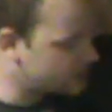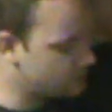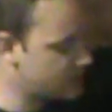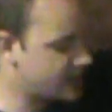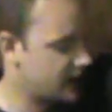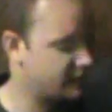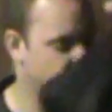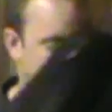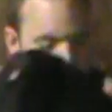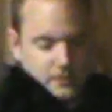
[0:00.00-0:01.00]
Then we
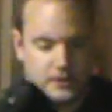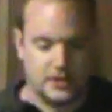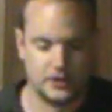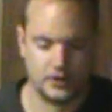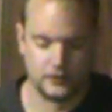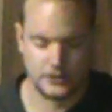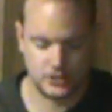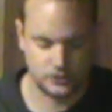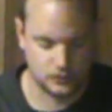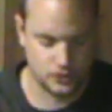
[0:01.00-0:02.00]
have Dream Gear.
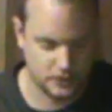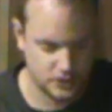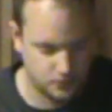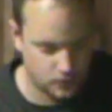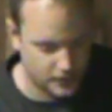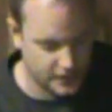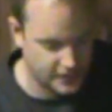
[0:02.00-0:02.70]
This will transport